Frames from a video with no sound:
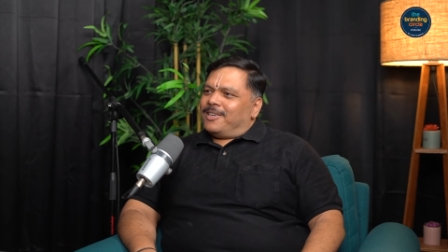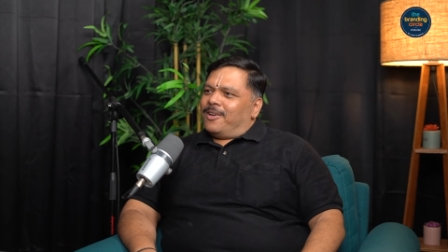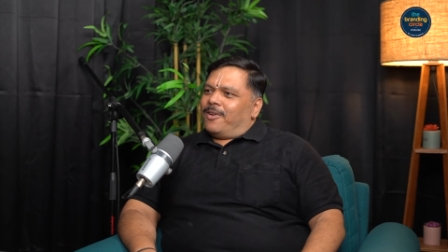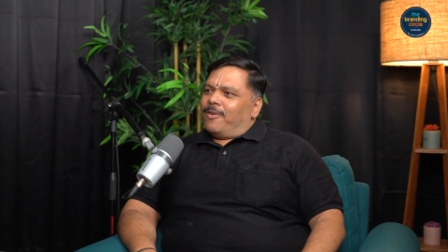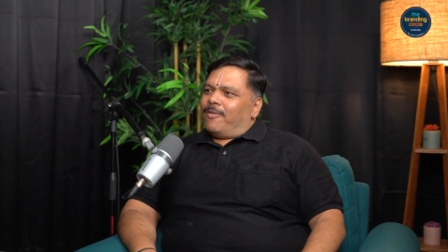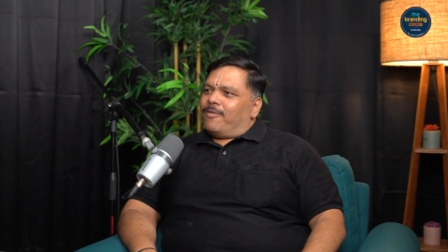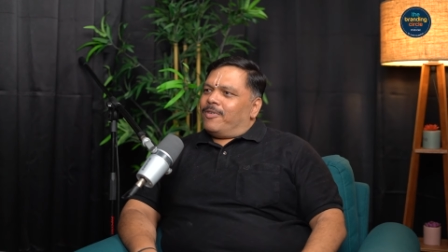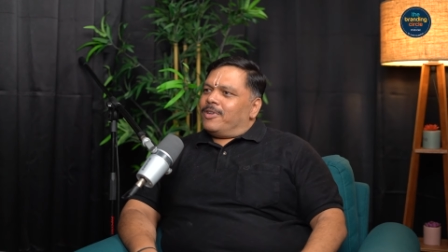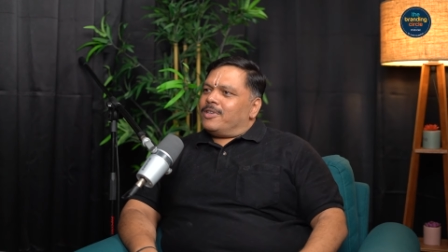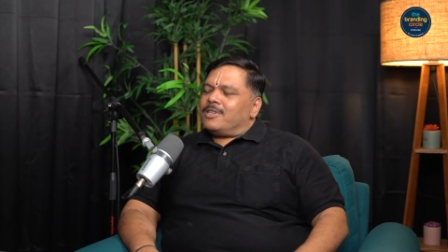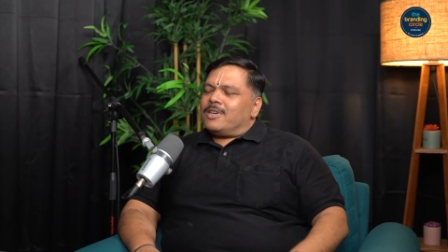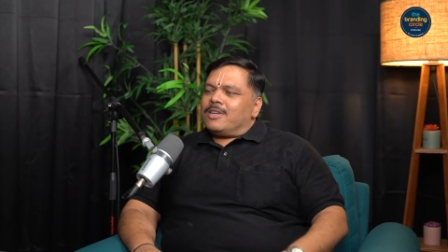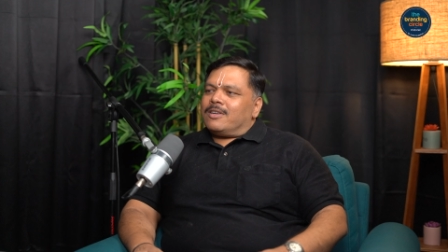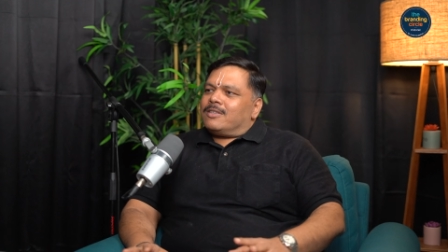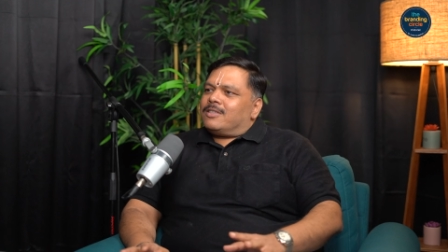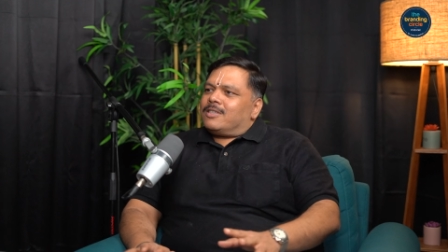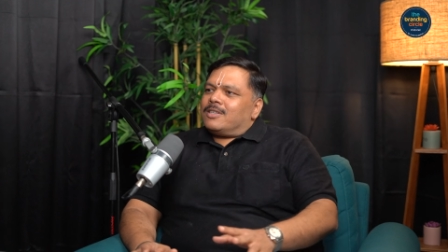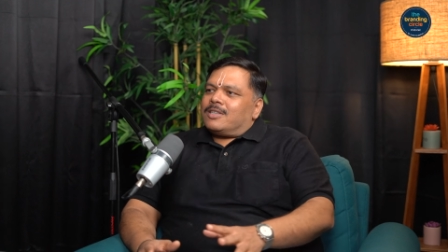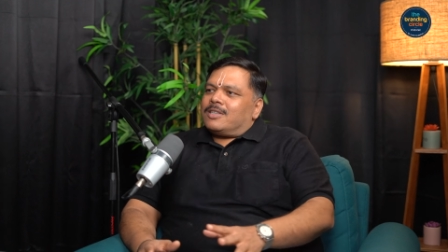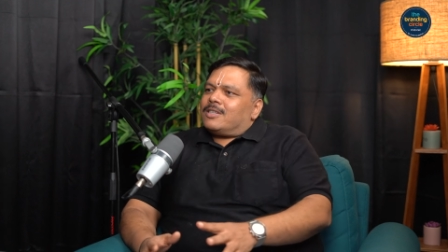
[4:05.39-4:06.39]
which are
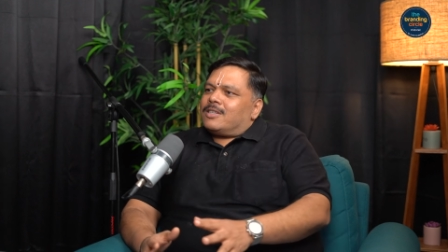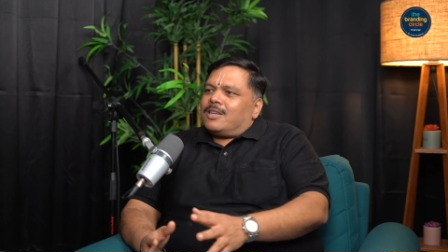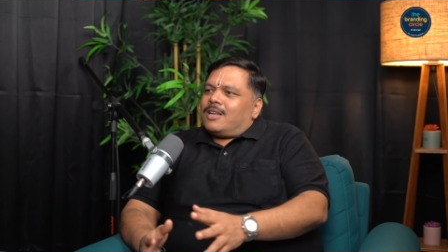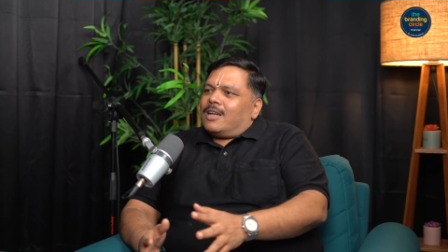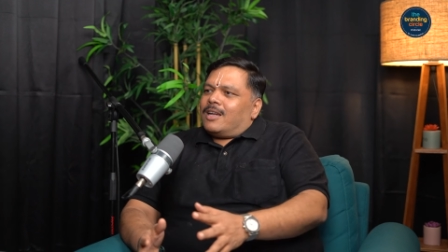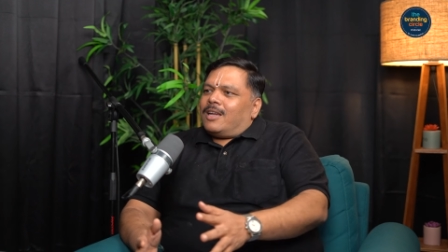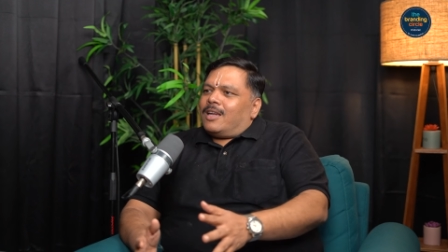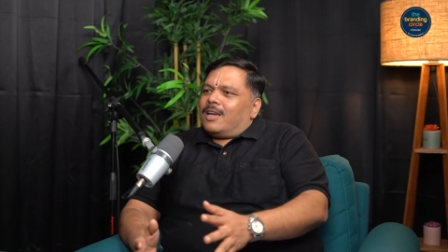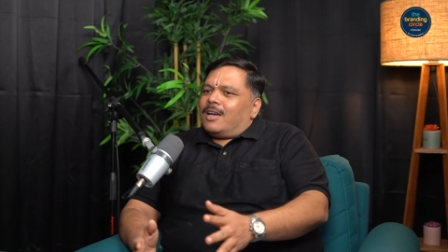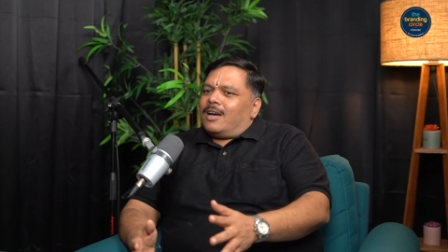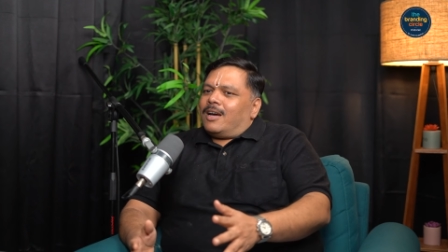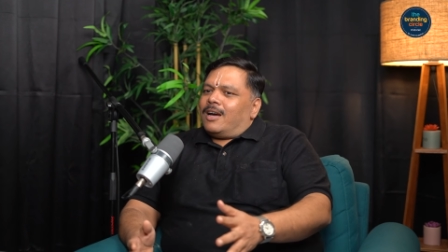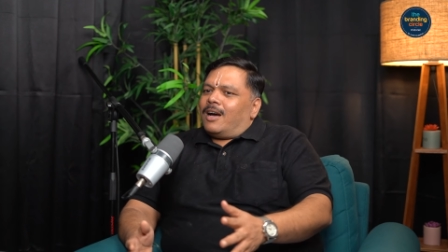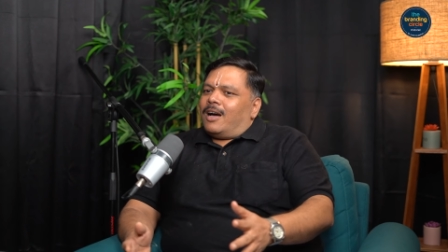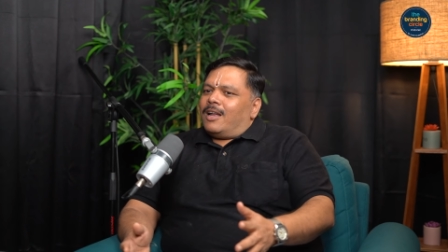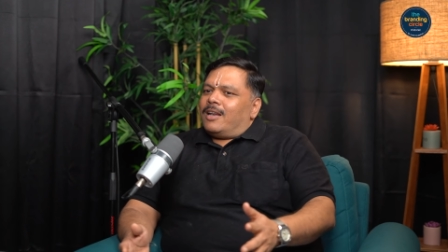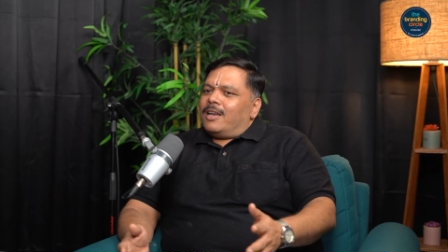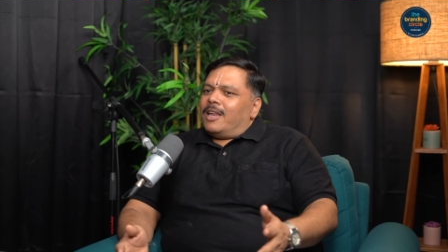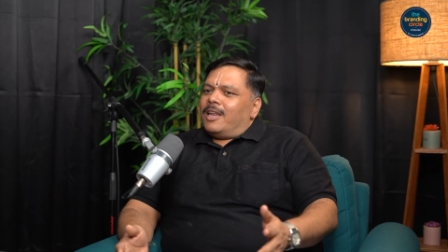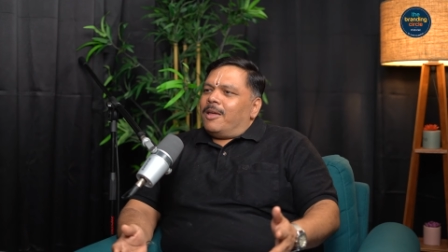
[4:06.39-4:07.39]
just
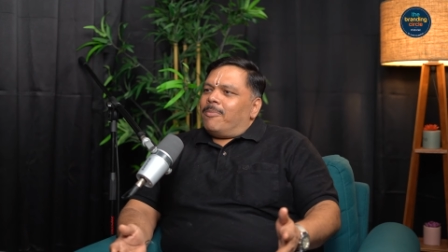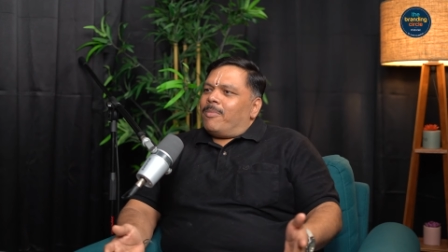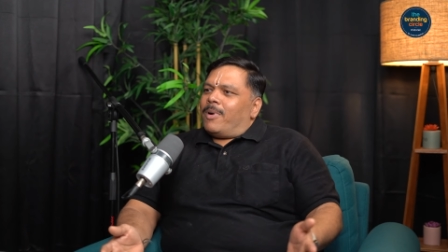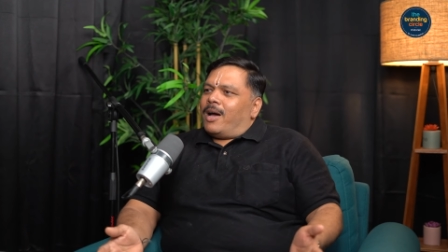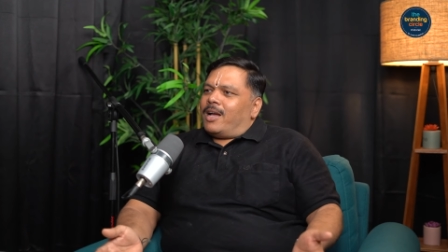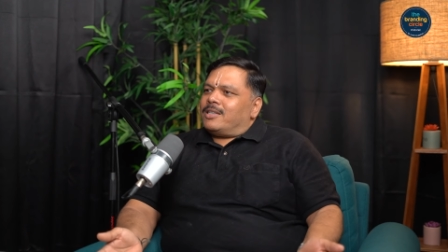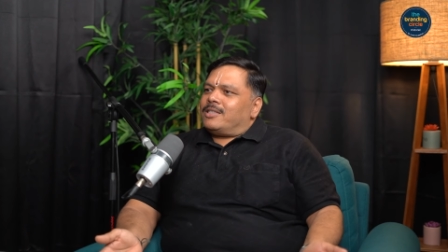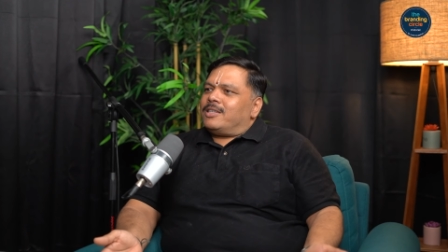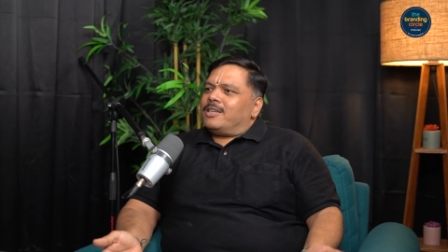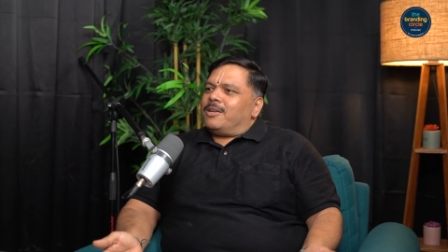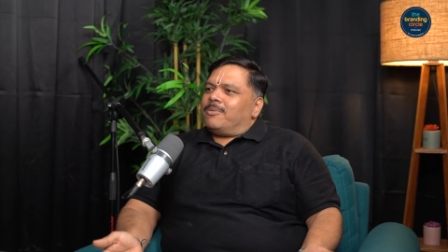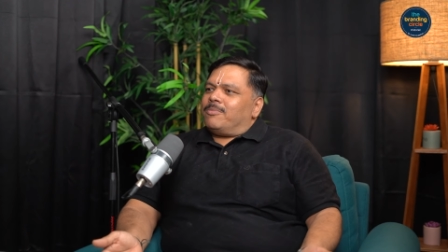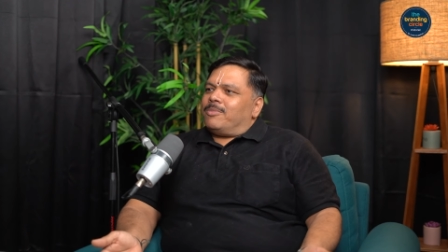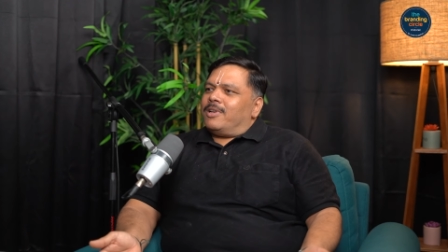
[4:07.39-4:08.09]
unimaginable.